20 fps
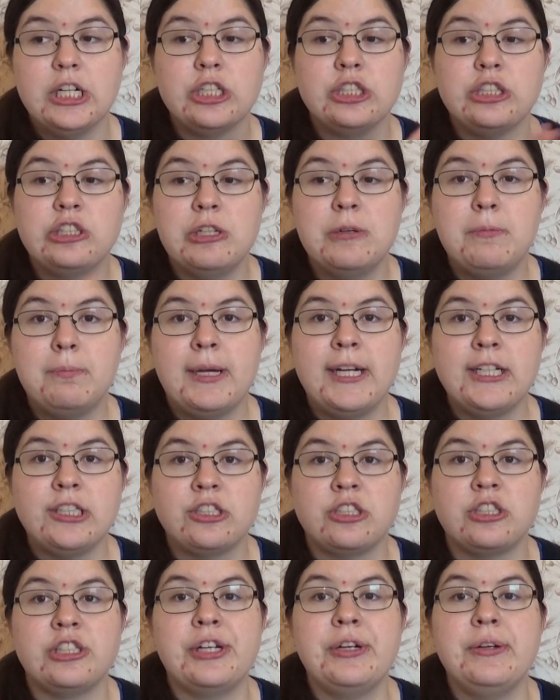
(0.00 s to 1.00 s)
So much
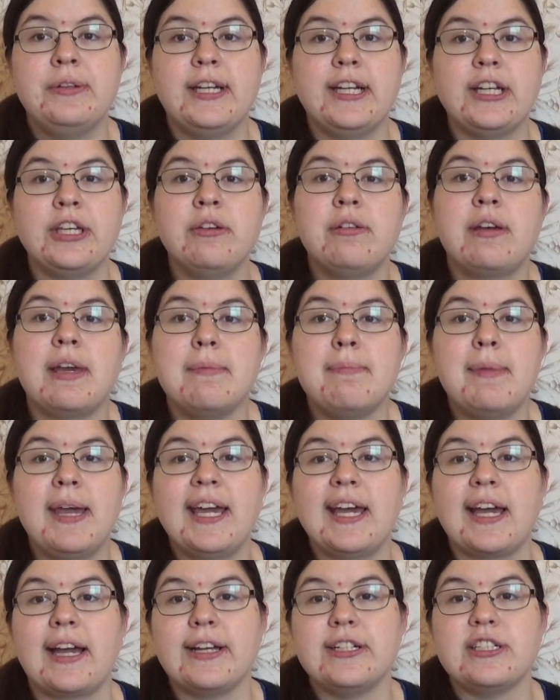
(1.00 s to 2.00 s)
so that you can
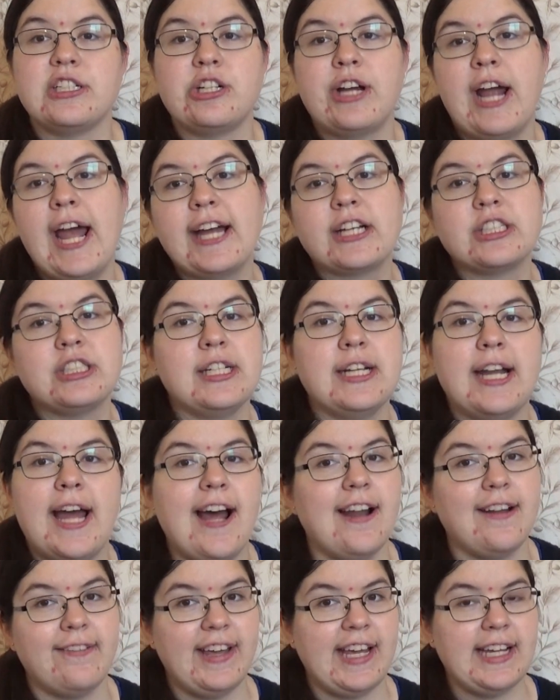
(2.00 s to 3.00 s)
make a contraction
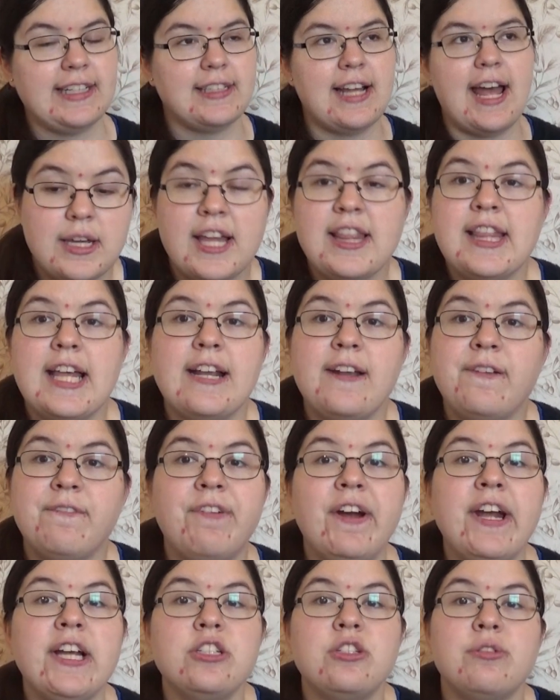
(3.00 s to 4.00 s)
out of it. And then in
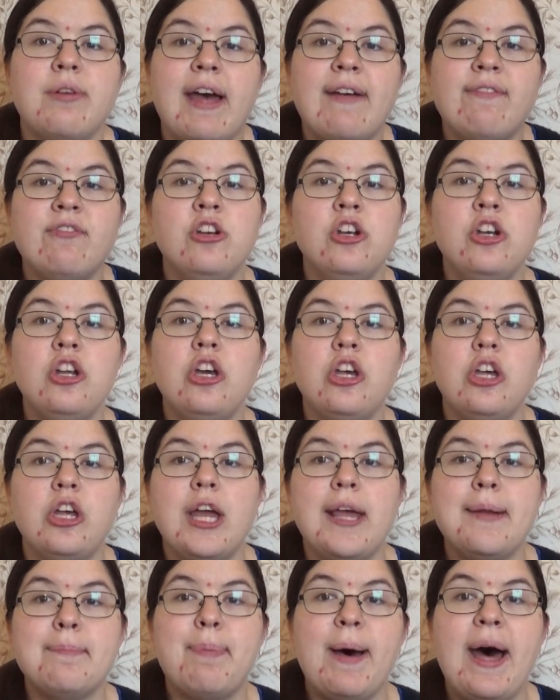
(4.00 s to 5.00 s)
French you have ne
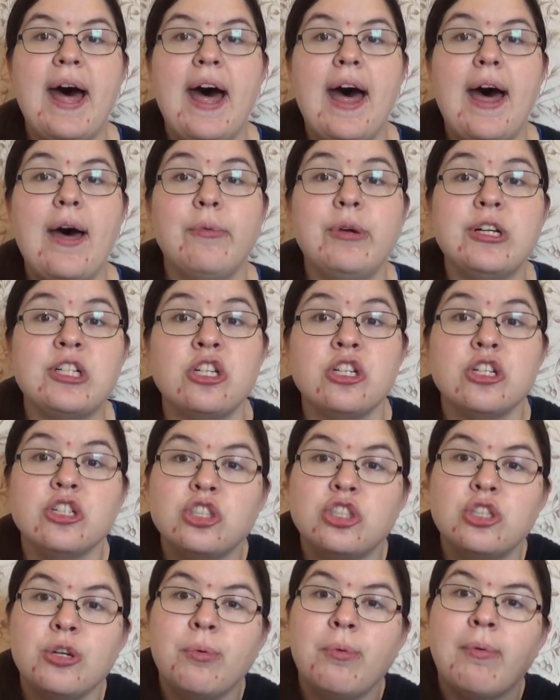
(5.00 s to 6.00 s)
and pas, which
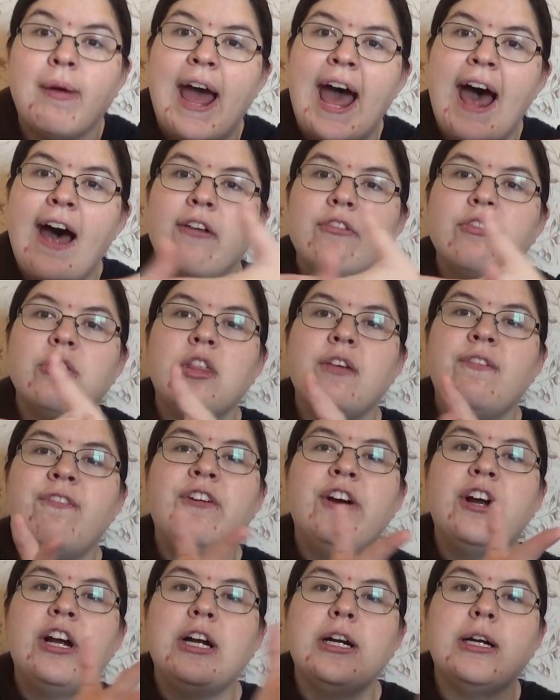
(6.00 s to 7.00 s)
surround the
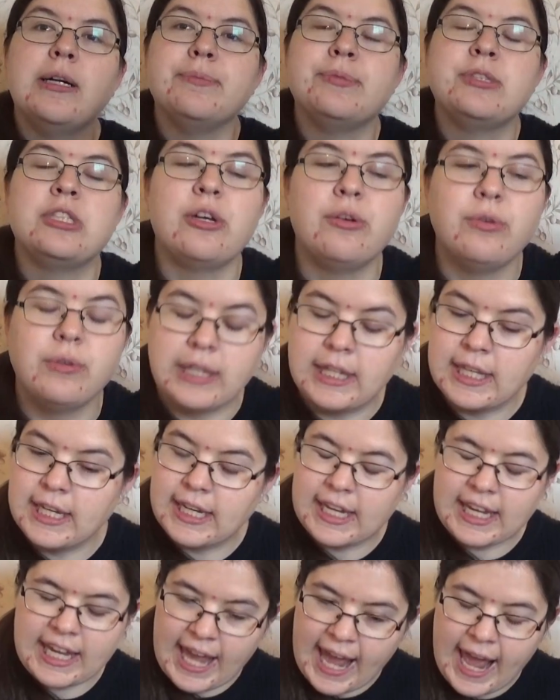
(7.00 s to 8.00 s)
verb, so
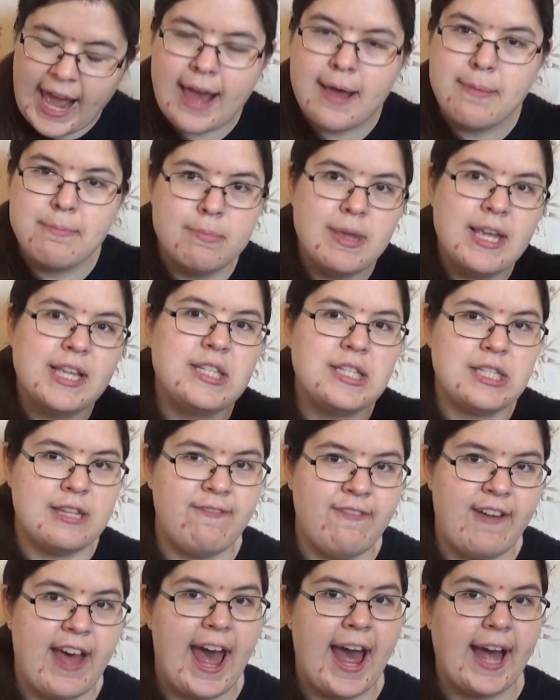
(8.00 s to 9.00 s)
you can't miss the
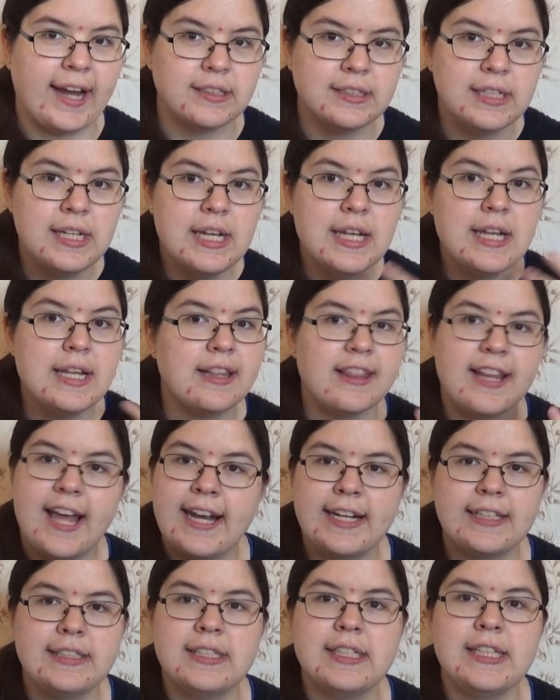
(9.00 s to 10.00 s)
fact
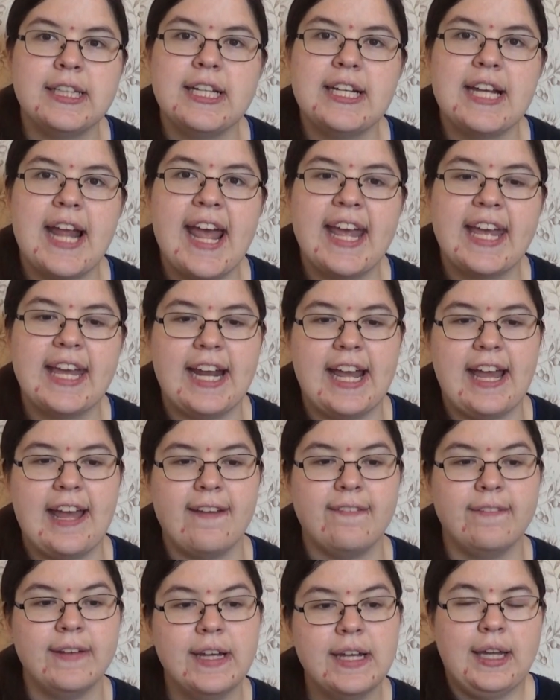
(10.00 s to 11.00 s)
that it's in the
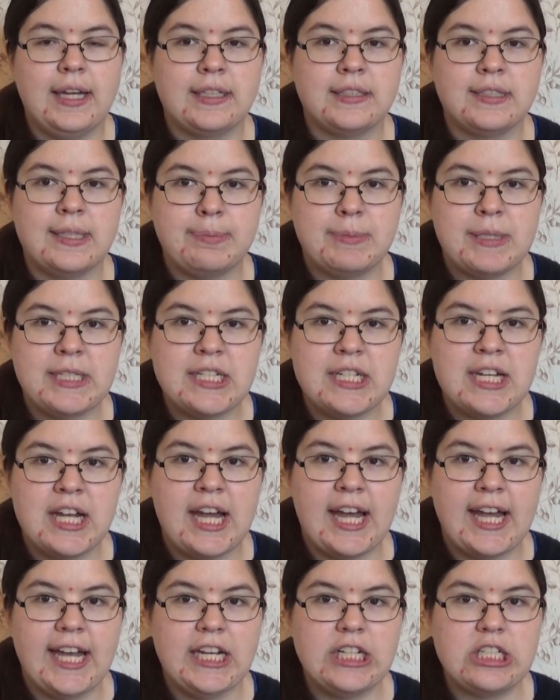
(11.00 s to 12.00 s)
negative. Except in
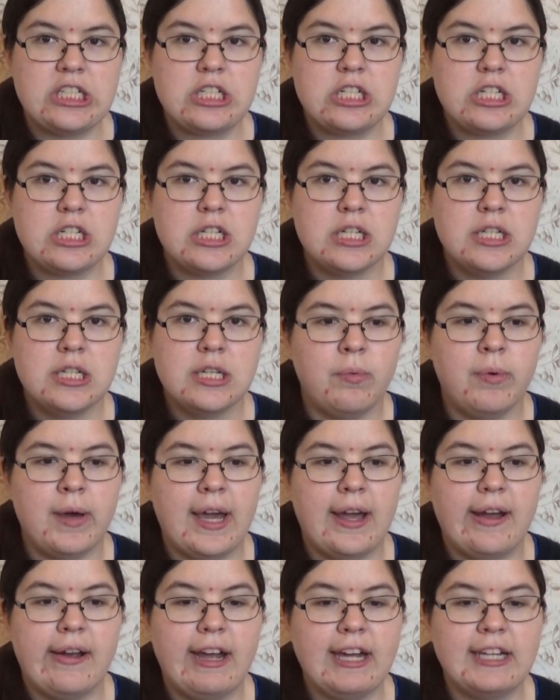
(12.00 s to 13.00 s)
Dutch,
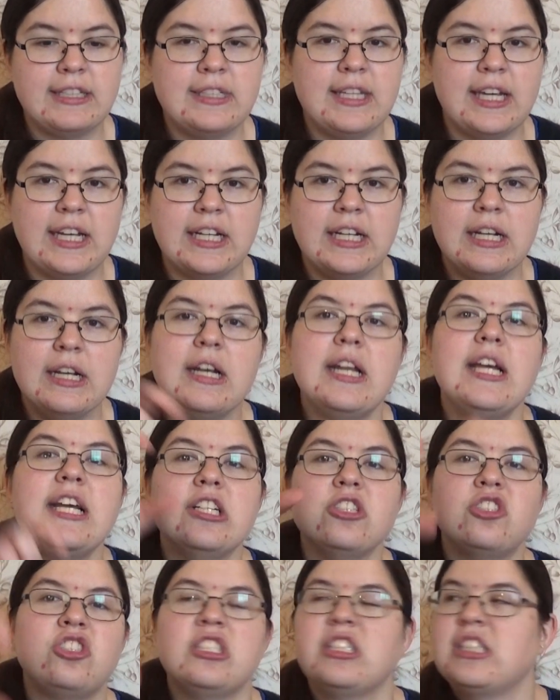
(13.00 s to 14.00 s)
where it's like
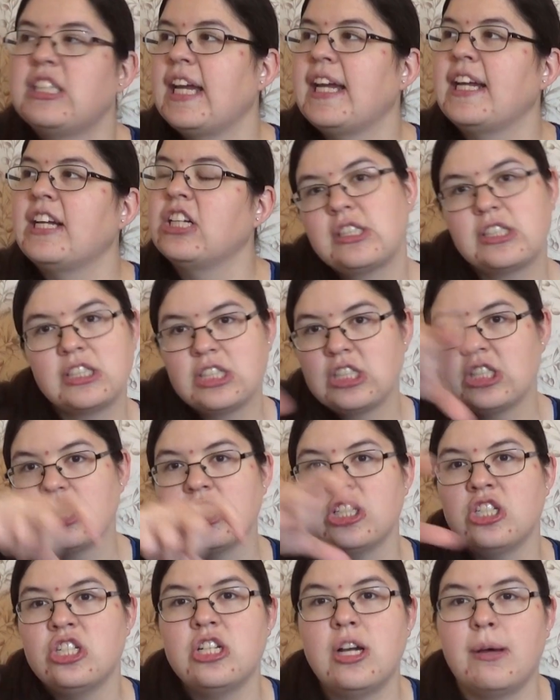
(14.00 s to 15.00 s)
niet just likes
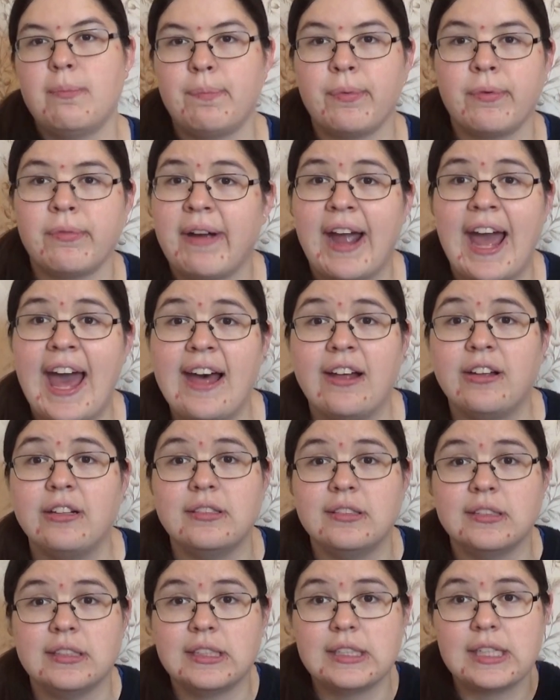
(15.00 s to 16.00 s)
to jump
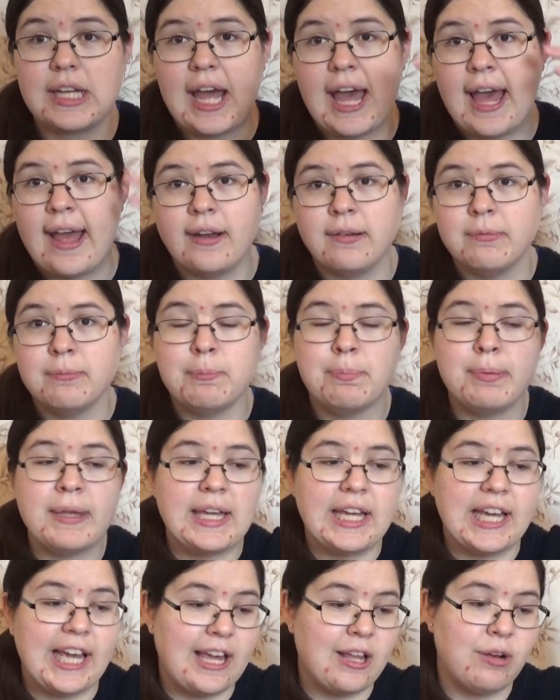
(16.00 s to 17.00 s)
around and
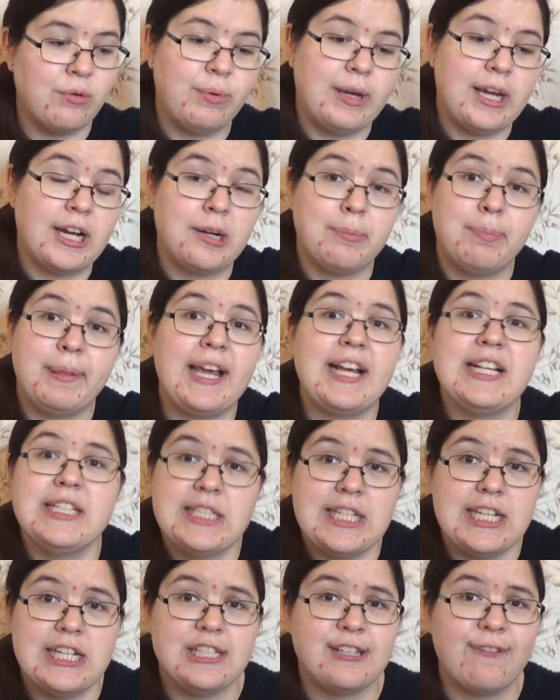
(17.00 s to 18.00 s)
be in weird
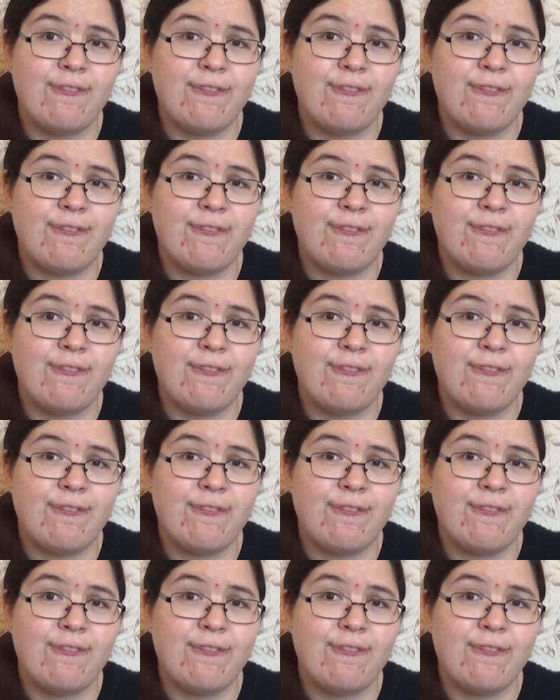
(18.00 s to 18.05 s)
places